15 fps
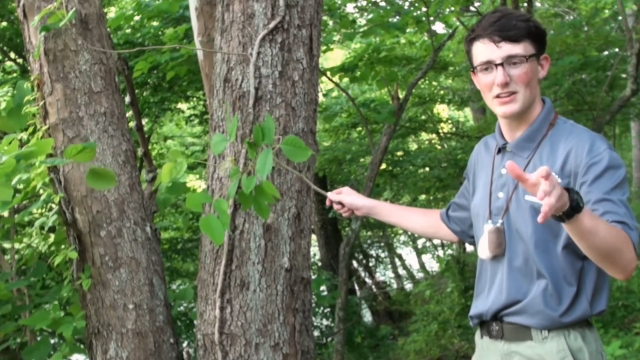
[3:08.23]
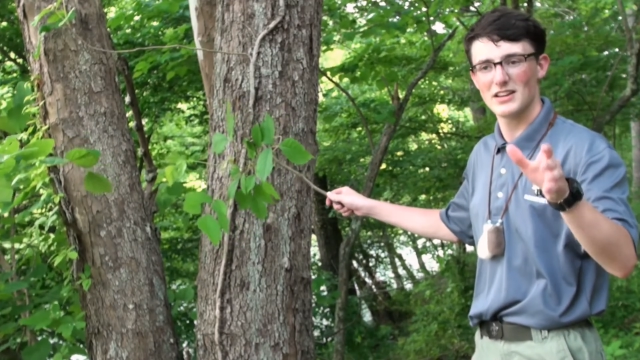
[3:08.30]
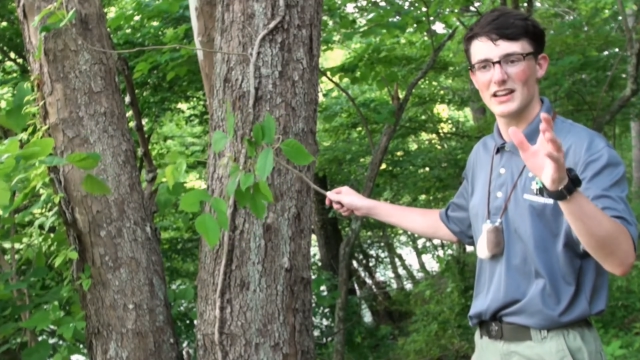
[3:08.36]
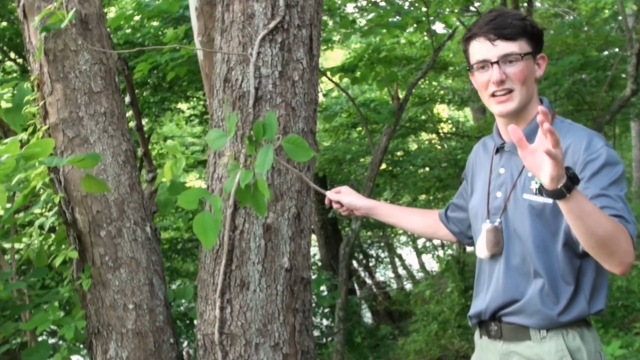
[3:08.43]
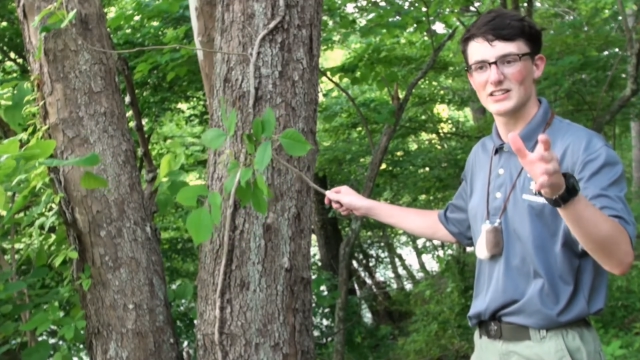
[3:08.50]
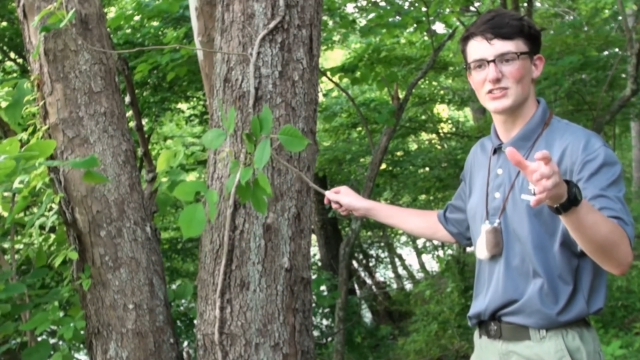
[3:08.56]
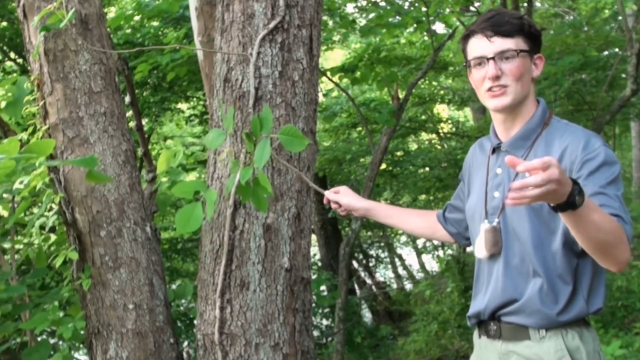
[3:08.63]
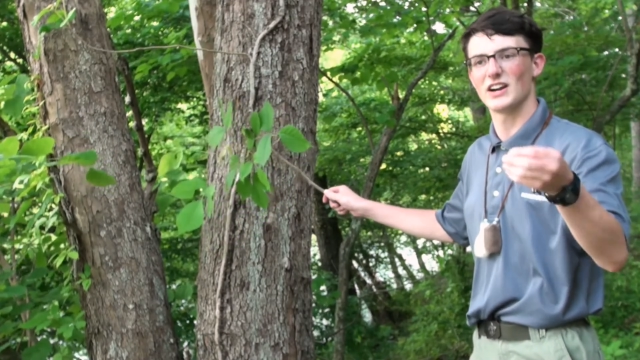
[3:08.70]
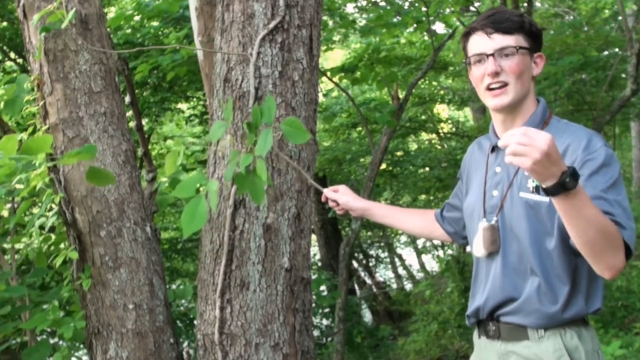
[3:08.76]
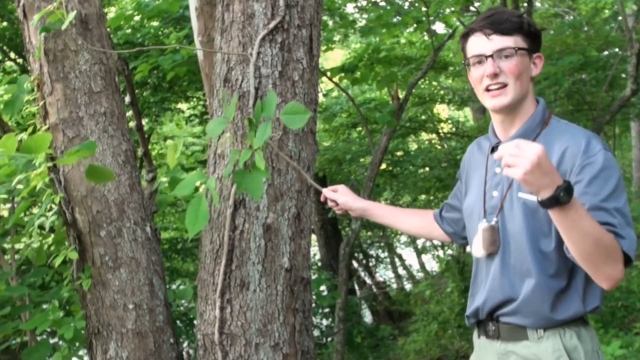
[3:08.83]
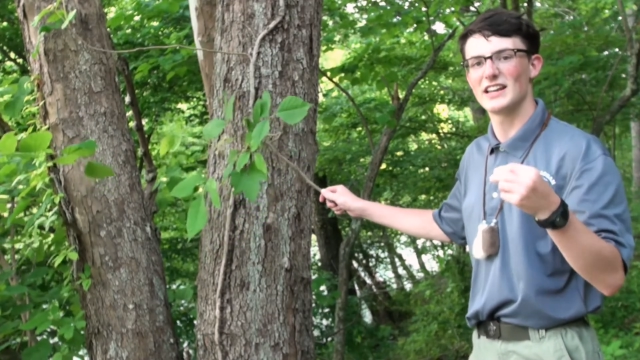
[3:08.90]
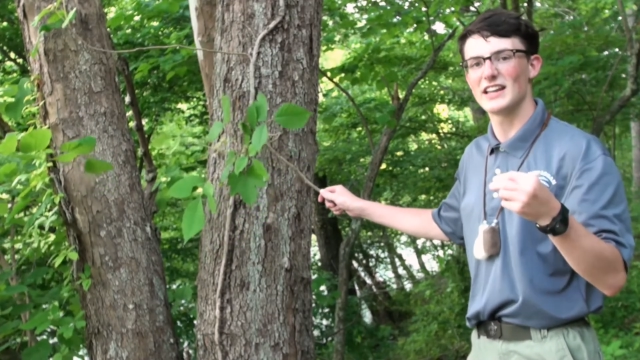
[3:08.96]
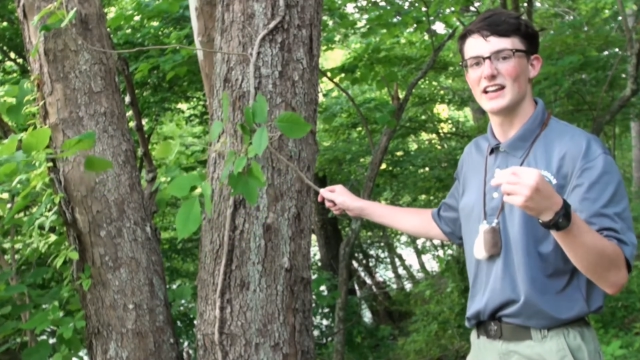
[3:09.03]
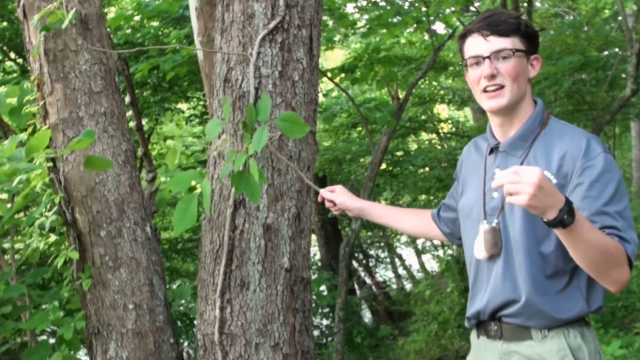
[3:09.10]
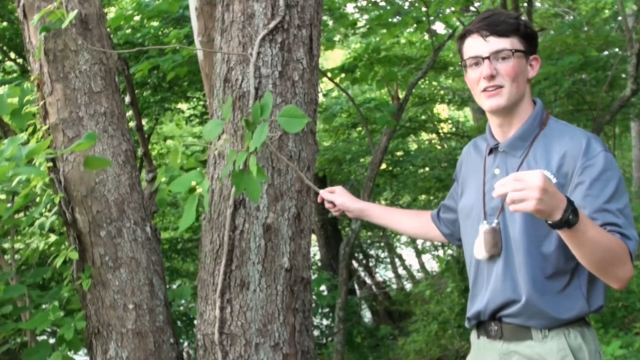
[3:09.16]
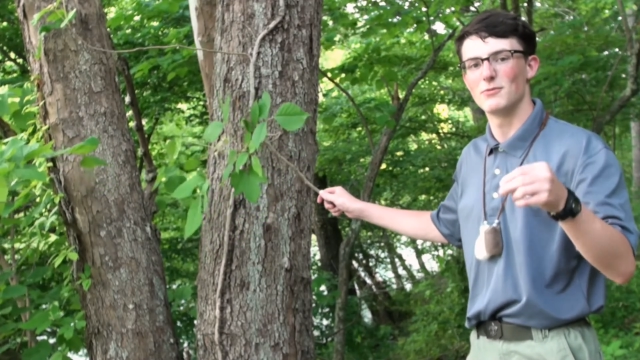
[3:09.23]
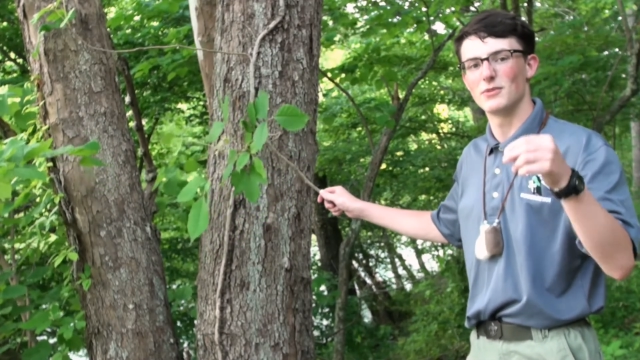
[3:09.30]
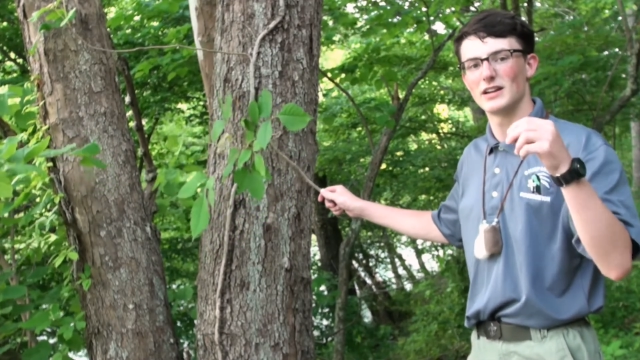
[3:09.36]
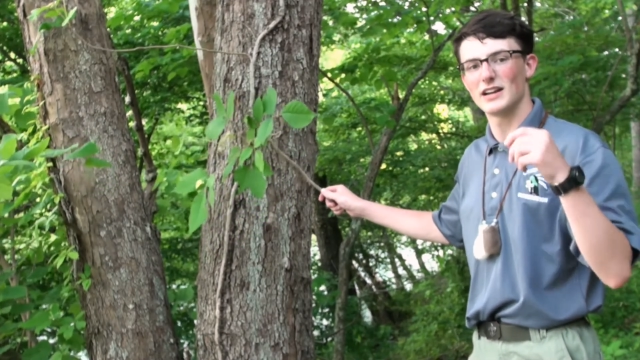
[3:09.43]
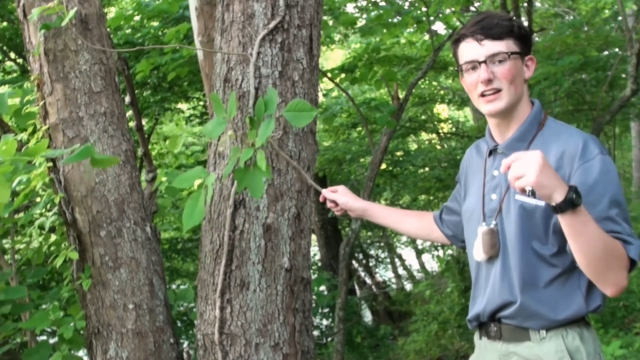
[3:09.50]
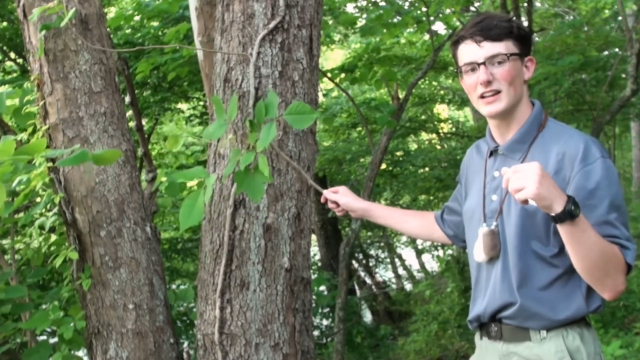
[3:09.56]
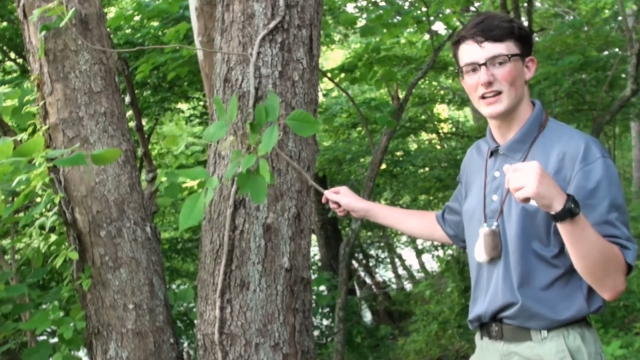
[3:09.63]
answer I get when
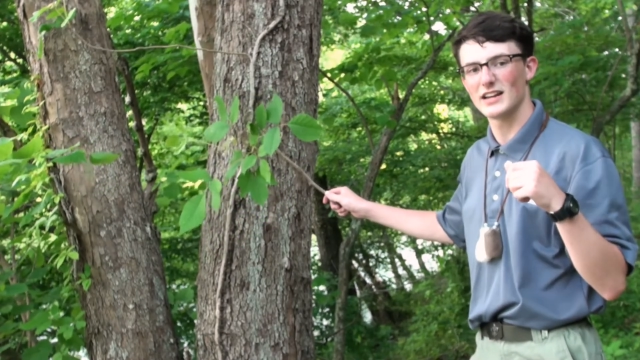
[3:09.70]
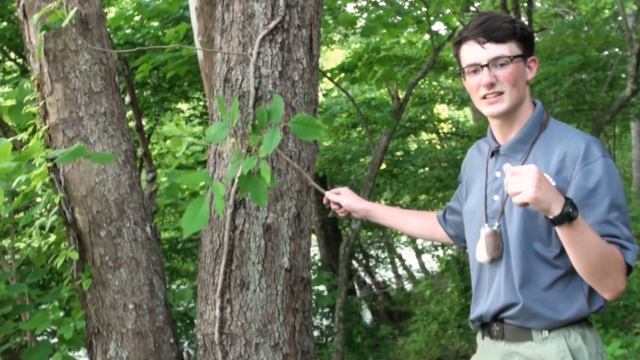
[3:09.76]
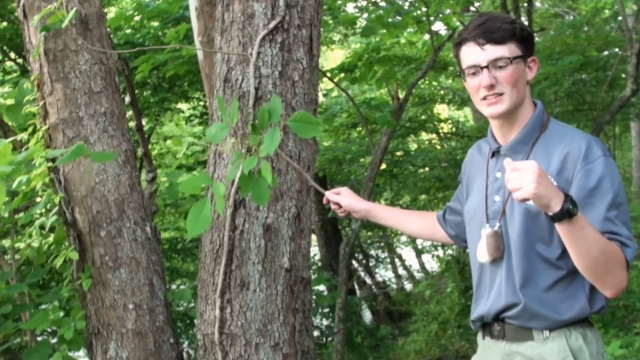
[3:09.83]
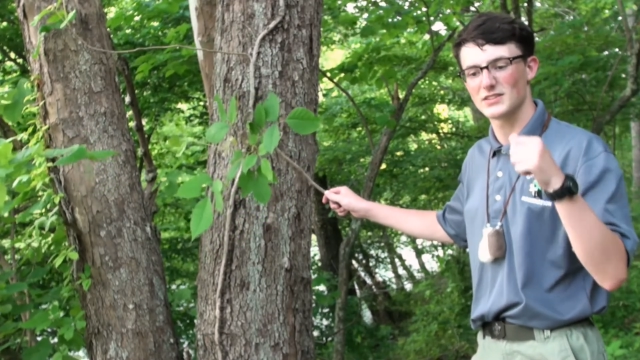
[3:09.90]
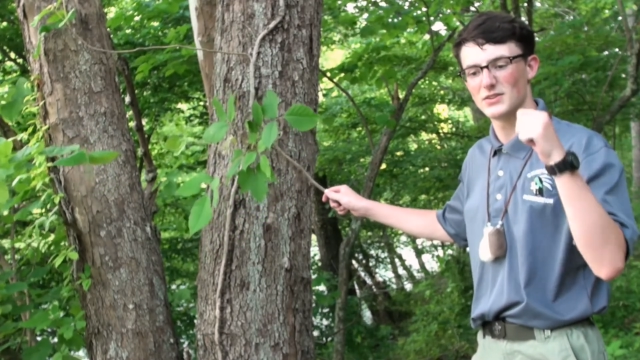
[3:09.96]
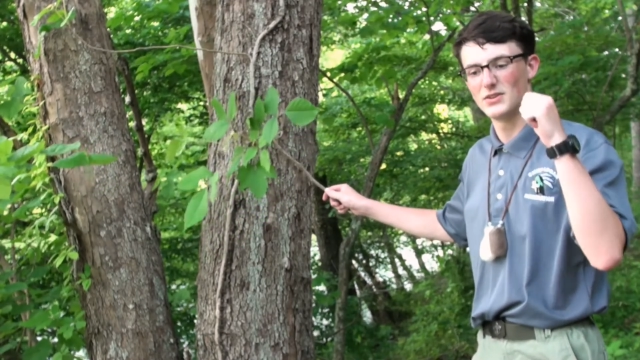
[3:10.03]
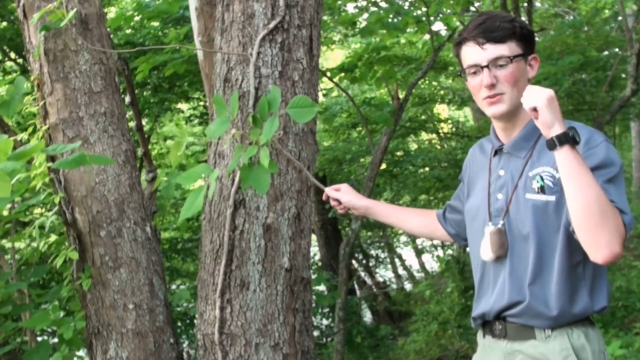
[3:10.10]
I ask